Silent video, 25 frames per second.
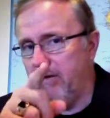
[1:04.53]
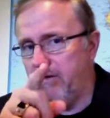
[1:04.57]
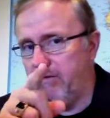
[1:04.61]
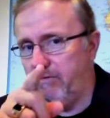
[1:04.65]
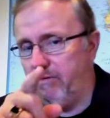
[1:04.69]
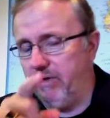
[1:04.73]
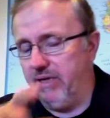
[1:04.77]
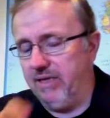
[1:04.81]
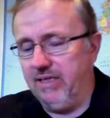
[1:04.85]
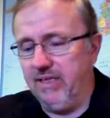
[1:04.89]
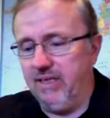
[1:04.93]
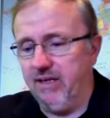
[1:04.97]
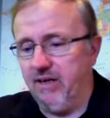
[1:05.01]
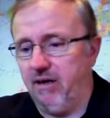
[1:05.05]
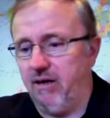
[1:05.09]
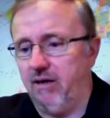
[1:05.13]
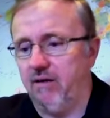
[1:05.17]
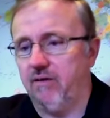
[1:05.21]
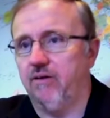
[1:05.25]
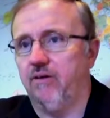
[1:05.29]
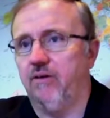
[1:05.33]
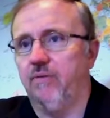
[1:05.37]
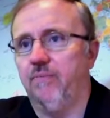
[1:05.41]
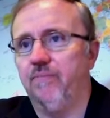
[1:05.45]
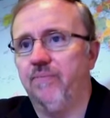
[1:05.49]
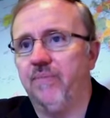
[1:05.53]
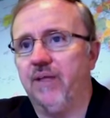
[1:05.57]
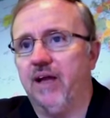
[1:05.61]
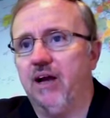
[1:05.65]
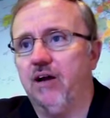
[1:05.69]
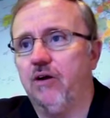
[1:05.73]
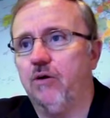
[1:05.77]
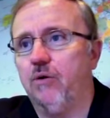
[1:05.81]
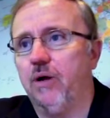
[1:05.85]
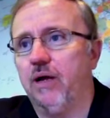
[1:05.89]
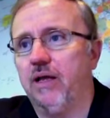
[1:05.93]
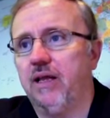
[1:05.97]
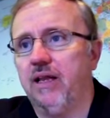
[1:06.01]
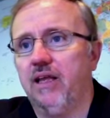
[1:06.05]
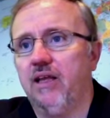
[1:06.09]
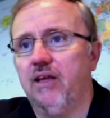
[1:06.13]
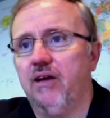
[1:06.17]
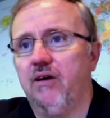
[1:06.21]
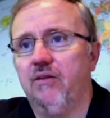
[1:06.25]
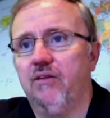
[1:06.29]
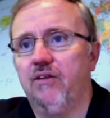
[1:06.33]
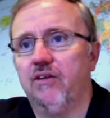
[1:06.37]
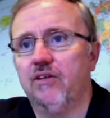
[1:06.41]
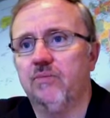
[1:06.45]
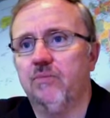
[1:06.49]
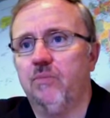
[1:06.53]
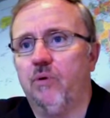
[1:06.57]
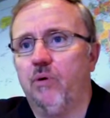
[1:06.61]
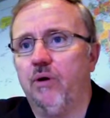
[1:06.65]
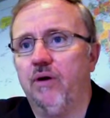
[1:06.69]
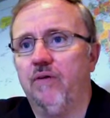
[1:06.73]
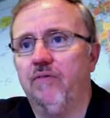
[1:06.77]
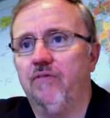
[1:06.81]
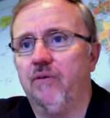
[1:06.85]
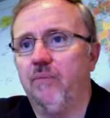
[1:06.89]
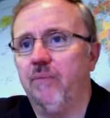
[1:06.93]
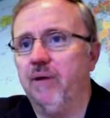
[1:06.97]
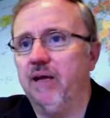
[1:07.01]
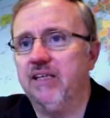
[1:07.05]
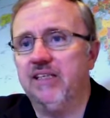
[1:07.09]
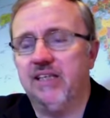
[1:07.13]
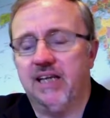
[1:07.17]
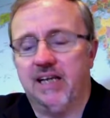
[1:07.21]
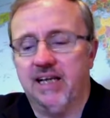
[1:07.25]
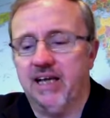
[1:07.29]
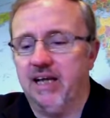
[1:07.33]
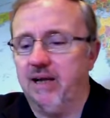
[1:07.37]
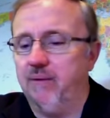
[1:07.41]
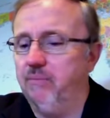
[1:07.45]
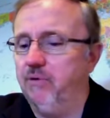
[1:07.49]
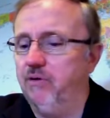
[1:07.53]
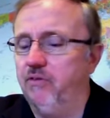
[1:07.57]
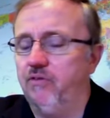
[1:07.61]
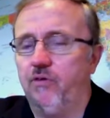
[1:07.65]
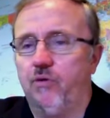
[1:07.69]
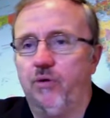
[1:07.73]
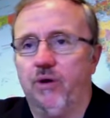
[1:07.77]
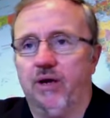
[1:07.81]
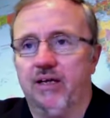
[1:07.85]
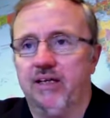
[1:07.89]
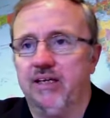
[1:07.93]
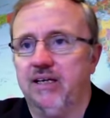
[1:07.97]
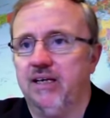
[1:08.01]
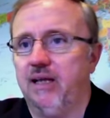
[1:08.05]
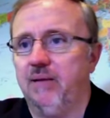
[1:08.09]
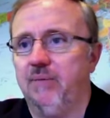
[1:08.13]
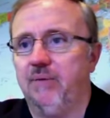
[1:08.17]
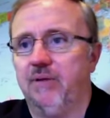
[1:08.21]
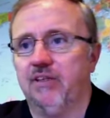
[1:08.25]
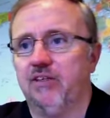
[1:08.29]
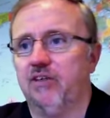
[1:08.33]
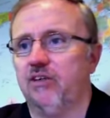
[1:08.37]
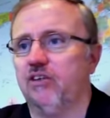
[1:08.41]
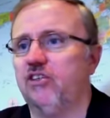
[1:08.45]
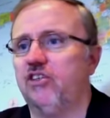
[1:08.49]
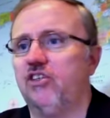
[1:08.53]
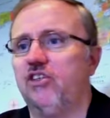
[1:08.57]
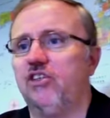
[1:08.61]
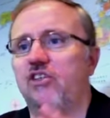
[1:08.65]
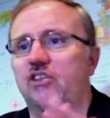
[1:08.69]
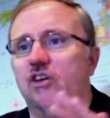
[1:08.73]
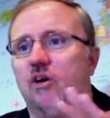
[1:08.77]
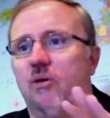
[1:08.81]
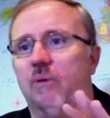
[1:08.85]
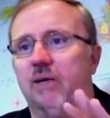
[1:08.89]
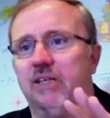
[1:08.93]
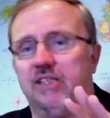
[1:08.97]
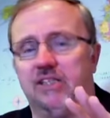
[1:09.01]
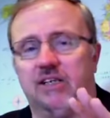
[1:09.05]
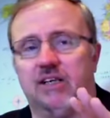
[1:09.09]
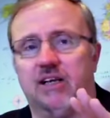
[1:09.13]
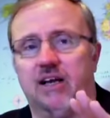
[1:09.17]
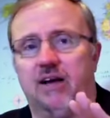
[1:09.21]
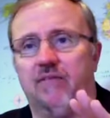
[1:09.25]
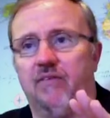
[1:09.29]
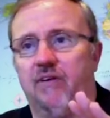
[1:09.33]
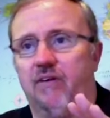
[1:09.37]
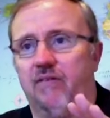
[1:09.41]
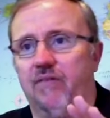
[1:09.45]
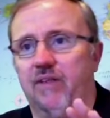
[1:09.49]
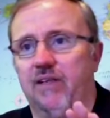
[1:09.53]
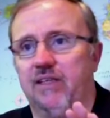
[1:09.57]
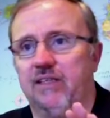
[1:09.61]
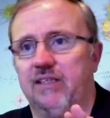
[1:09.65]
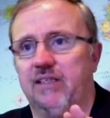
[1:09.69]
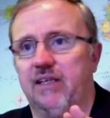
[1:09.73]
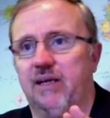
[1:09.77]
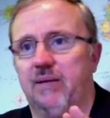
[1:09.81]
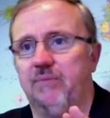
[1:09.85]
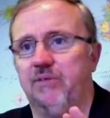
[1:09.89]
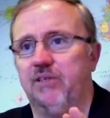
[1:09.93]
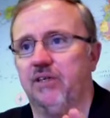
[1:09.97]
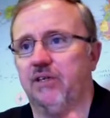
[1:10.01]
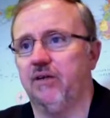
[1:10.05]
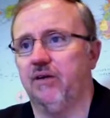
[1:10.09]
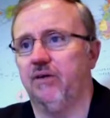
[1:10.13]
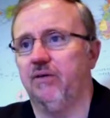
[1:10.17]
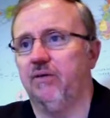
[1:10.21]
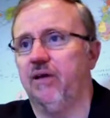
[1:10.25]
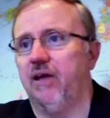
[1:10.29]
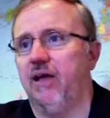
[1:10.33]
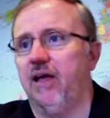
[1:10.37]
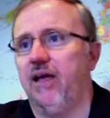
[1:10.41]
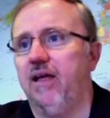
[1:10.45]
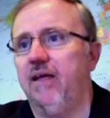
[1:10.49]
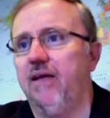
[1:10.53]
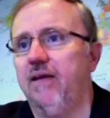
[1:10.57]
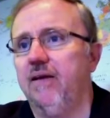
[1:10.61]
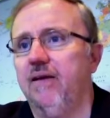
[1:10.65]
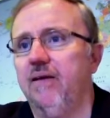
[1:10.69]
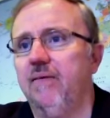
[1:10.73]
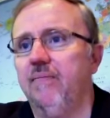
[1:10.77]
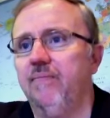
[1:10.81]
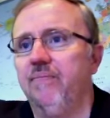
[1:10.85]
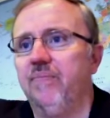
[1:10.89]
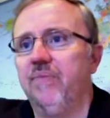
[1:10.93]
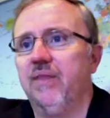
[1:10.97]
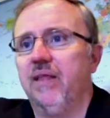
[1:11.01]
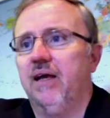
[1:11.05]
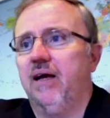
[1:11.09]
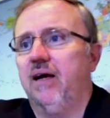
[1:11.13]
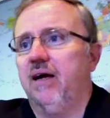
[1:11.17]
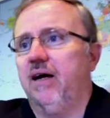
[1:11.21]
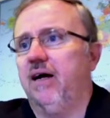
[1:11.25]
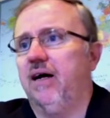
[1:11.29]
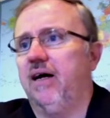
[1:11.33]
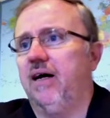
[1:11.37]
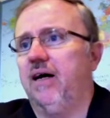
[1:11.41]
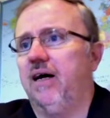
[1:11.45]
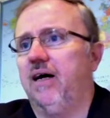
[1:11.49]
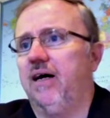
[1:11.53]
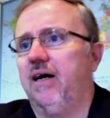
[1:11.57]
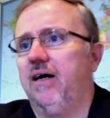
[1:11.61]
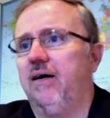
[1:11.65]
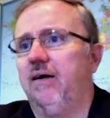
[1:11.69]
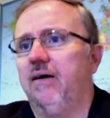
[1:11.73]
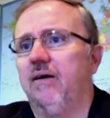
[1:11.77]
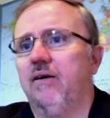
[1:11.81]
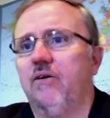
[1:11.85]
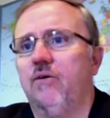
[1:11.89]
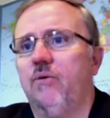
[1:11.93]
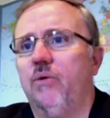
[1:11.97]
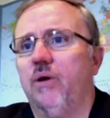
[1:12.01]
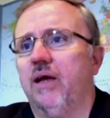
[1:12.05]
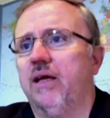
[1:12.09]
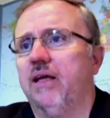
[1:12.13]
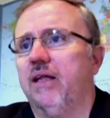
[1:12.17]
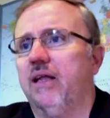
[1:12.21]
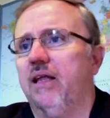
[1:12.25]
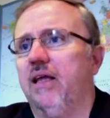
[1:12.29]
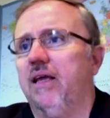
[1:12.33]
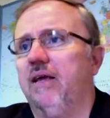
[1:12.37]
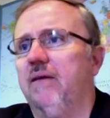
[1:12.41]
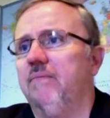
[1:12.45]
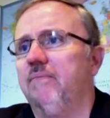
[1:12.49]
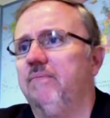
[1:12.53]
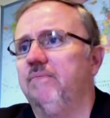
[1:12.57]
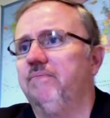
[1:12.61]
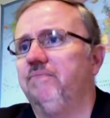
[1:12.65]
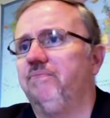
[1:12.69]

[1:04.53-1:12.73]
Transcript: Read the article. I'll quickly go. There's more information. I got to move quick today because there's so much to cover on this subject, okay? Uh, quickly.